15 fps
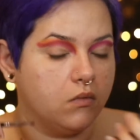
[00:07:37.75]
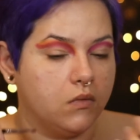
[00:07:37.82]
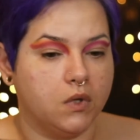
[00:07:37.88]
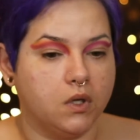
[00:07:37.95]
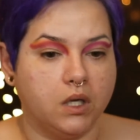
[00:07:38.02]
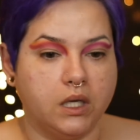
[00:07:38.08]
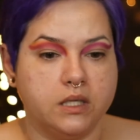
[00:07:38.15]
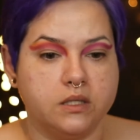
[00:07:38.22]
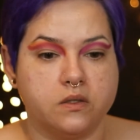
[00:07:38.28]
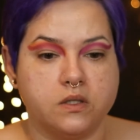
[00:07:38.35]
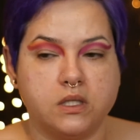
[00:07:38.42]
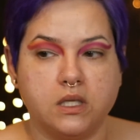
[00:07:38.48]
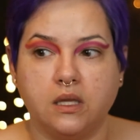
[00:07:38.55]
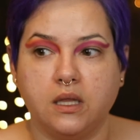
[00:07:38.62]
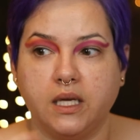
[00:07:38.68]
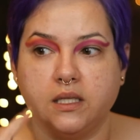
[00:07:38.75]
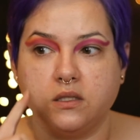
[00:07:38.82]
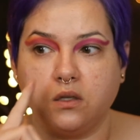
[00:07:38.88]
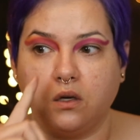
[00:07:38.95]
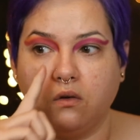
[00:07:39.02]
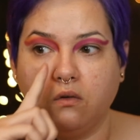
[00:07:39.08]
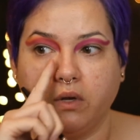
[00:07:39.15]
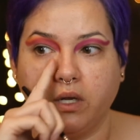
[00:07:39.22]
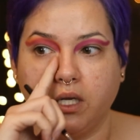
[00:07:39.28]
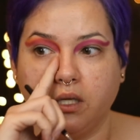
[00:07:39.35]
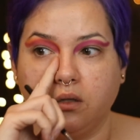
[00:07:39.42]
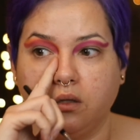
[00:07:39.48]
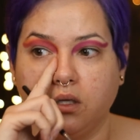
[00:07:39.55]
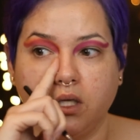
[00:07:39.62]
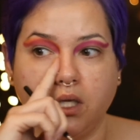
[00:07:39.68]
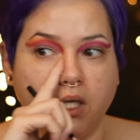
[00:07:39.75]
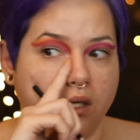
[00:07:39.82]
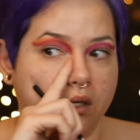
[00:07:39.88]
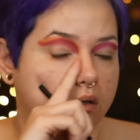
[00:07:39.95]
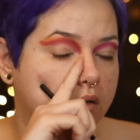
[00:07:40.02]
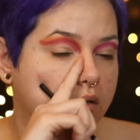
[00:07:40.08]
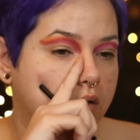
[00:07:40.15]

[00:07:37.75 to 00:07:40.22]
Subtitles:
Okay, so see, that's already looking